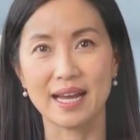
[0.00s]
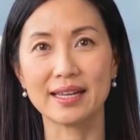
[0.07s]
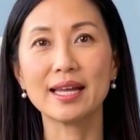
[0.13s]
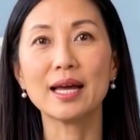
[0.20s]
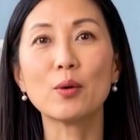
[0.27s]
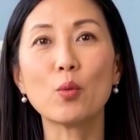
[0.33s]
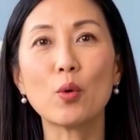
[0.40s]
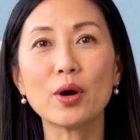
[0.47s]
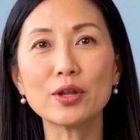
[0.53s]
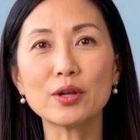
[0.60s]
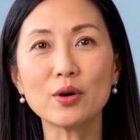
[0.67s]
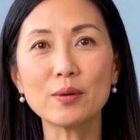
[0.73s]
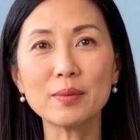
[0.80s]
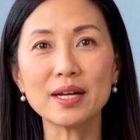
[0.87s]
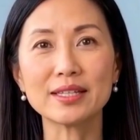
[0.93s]
and then
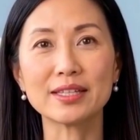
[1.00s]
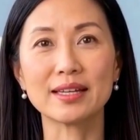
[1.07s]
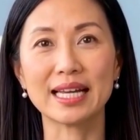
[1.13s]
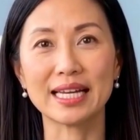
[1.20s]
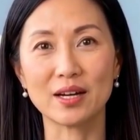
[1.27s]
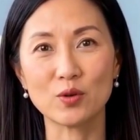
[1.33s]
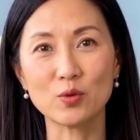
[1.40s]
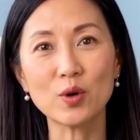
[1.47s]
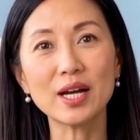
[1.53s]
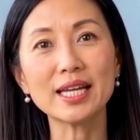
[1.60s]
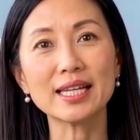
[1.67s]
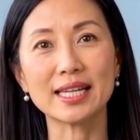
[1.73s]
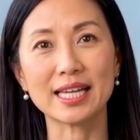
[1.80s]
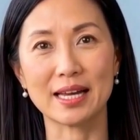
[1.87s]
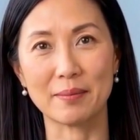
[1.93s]
wonder a month later why
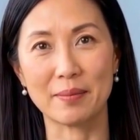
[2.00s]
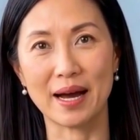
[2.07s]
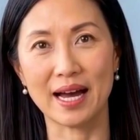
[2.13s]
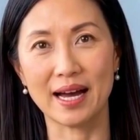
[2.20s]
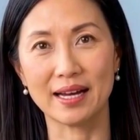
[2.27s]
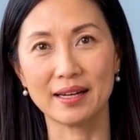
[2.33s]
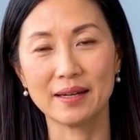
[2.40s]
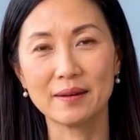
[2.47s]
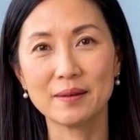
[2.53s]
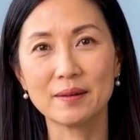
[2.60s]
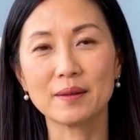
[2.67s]
it came back.